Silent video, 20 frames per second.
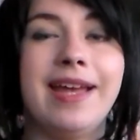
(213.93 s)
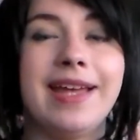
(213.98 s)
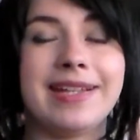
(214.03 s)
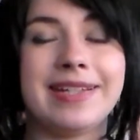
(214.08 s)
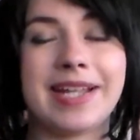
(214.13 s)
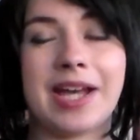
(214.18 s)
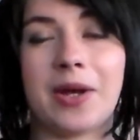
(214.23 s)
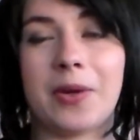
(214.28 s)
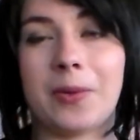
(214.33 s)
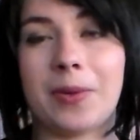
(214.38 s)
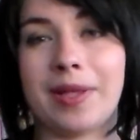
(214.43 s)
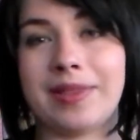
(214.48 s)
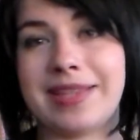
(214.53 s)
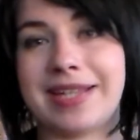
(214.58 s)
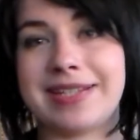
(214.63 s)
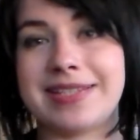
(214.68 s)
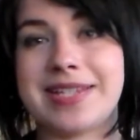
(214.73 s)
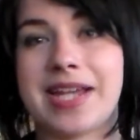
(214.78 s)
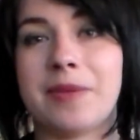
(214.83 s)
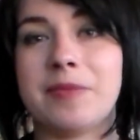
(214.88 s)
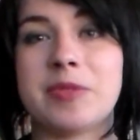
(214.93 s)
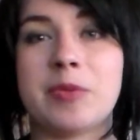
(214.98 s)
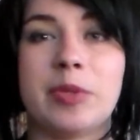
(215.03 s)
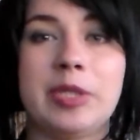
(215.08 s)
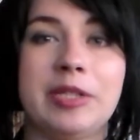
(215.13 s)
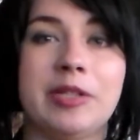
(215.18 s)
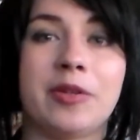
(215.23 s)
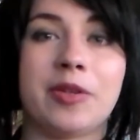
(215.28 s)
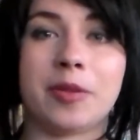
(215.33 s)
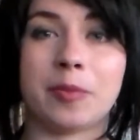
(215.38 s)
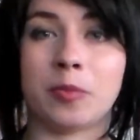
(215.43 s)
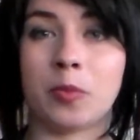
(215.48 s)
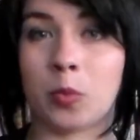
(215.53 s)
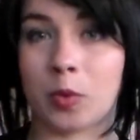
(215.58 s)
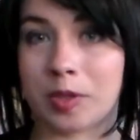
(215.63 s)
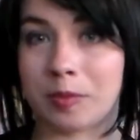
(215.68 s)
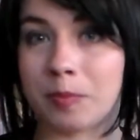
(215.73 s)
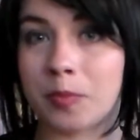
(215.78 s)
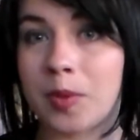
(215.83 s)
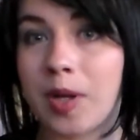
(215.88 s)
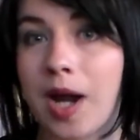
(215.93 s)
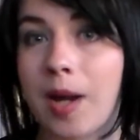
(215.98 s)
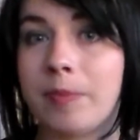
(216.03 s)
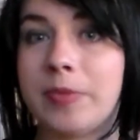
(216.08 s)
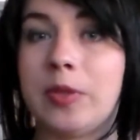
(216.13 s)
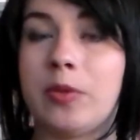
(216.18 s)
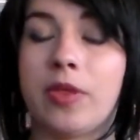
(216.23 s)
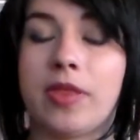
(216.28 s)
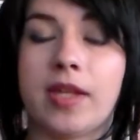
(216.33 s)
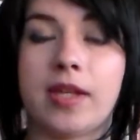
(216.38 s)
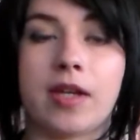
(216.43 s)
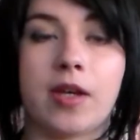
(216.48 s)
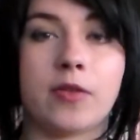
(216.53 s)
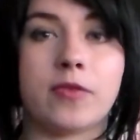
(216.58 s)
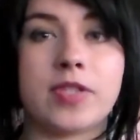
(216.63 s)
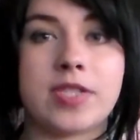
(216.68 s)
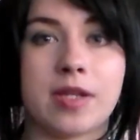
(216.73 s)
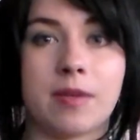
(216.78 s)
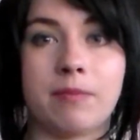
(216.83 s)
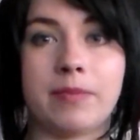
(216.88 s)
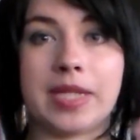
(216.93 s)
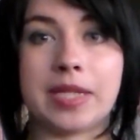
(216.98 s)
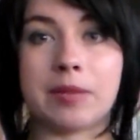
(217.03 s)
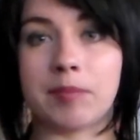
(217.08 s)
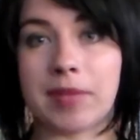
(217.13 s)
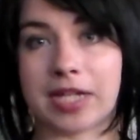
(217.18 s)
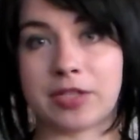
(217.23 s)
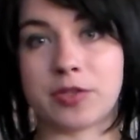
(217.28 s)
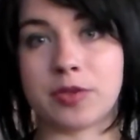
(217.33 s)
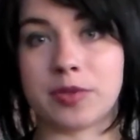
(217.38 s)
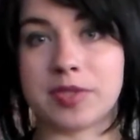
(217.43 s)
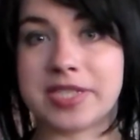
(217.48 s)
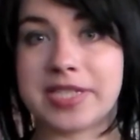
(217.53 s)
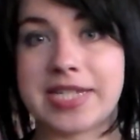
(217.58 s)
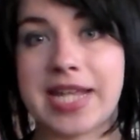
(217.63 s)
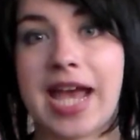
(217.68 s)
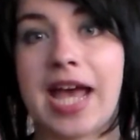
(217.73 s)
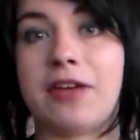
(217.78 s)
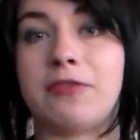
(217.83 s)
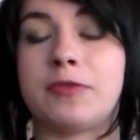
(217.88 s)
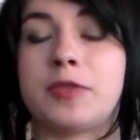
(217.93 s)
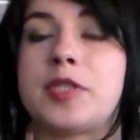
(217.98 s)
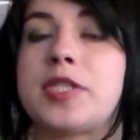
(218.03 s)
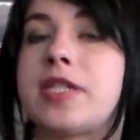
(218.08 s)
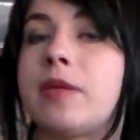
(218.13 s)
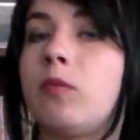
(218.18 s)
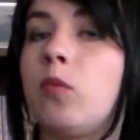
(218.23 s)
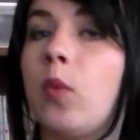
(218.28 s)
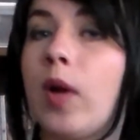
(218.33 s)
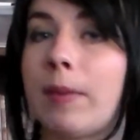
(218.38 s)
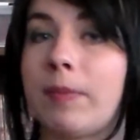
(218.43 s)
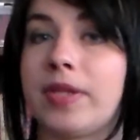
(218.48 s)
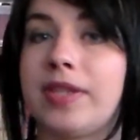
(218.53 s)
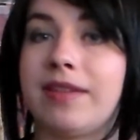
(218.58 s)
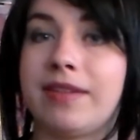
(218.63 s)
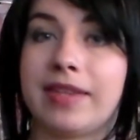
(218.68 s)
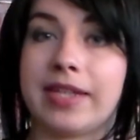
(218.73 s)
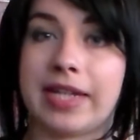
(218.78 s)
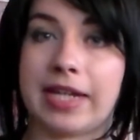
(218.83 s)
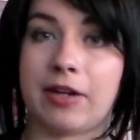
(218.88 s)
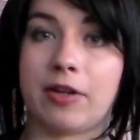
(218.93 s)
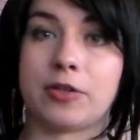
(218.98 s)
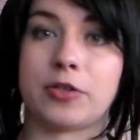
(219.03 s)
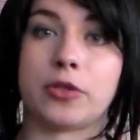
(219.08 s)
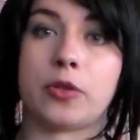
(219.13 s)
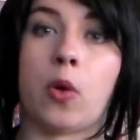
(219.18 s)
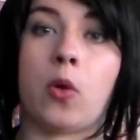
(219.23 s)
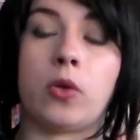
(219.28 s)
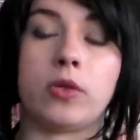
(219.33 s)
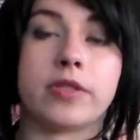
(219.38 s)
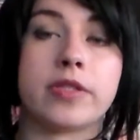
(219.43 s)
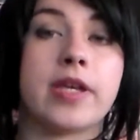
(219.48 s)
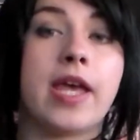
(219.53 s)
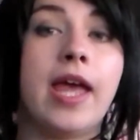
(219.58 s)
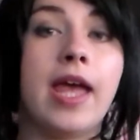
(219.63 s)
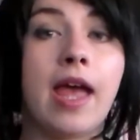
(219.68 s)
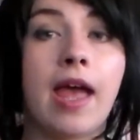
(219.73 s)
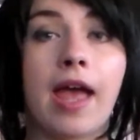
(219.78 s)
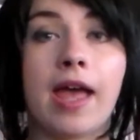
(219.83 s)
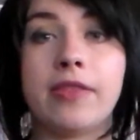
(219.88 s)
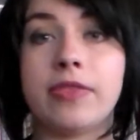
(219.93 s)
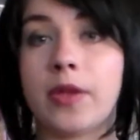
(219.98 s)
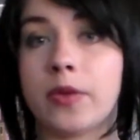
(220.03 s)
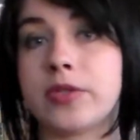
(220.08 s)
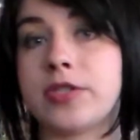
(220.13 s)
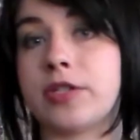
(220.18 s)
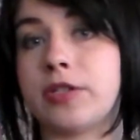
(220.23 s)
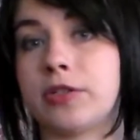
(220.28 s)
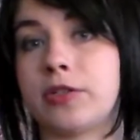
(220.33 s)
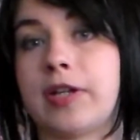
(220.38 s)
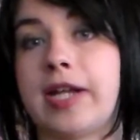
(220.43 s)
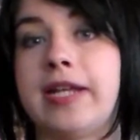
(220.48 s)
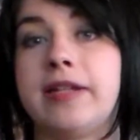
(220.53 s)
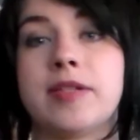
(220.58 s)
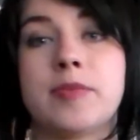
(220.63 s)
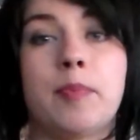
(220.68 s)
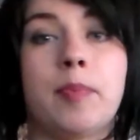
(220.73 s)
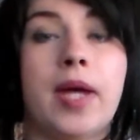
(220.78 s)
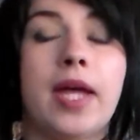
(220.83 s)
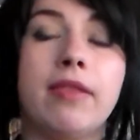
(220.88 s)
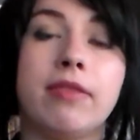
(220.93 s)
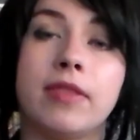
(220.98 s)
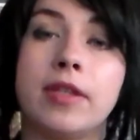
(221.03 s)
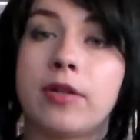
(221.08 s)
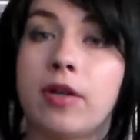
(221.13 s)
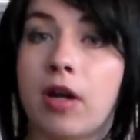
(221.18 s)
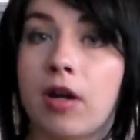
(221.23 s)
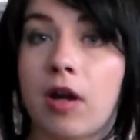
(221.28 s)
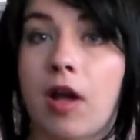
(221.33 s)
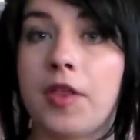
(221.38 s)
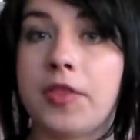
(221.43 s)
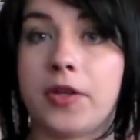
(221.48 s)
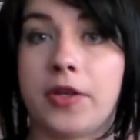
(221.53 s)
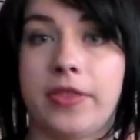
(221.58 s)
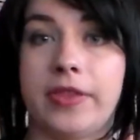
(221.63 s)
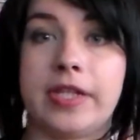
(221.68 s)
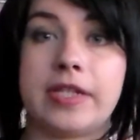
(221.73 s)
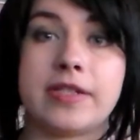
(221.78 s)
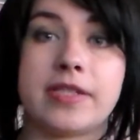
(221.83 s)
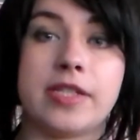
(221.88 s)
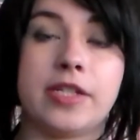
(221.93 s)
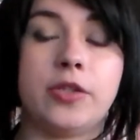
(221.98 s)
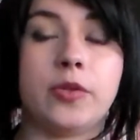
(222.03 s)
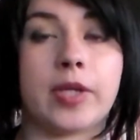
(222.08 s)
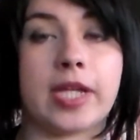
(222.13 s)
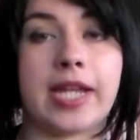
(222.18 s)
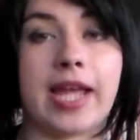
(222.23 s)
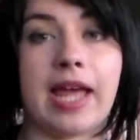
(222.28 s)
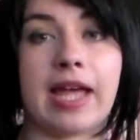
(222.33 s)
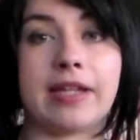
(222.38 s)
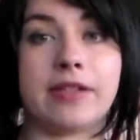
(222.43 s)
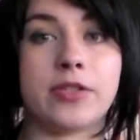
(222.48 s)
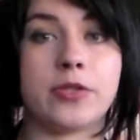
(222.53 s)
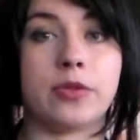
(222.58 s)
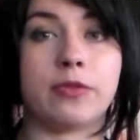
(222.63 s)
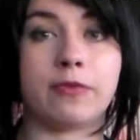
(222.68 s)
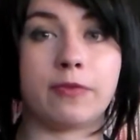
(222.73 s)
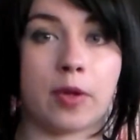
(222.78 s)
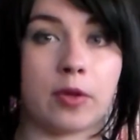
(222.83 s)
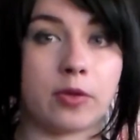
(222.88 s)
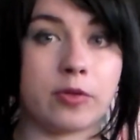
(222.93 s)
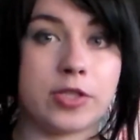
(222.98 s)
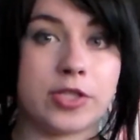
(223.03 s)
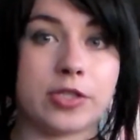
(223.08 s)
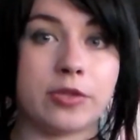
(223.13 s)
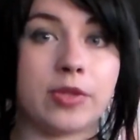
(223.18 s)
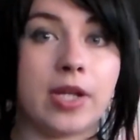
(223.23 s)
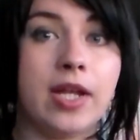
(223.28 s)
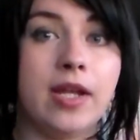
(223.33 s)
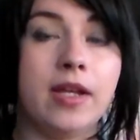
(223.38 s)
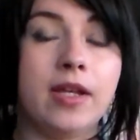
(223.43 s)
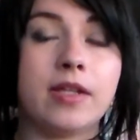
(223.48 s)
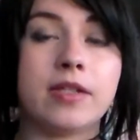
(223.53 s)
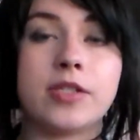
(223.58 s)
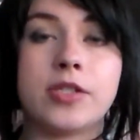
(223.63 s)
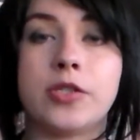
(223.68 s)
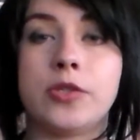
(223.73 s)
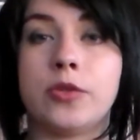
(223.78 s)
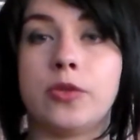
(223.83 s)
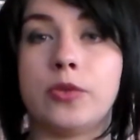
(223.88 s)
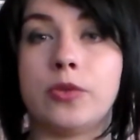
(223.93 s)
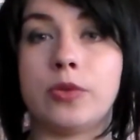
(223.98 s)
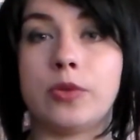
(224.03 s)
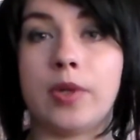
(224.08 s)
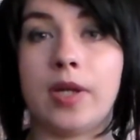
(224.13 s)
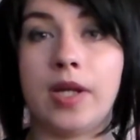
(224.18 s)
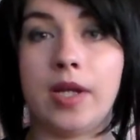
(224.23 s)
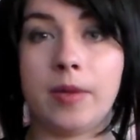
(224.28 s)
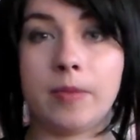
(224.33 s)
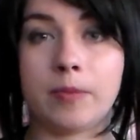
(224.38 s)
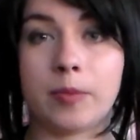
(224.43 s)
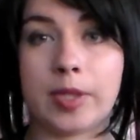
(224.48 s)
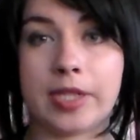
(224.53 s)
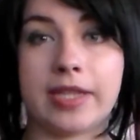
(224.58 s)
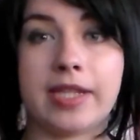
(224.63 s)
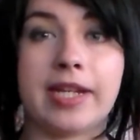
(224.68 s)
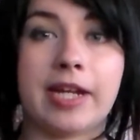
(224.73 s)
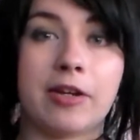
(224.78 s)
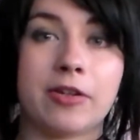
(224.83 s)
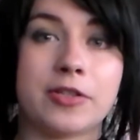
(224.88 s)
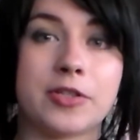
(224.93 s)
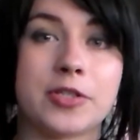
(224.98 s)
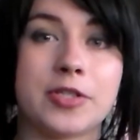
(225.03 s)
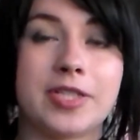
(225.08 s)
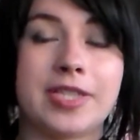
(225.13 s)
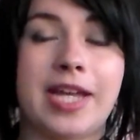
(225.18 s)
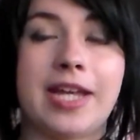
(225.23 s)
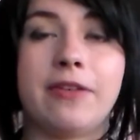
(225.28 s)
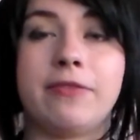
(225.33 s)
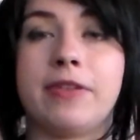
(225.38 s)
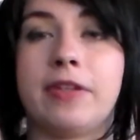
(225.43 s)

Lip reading: Now, a lot of times when you hear the word prop, you think of some big magical staff or some weapon that the character holds, and those are great, but there are other things that you can add to a photo shoot to bring the character to life.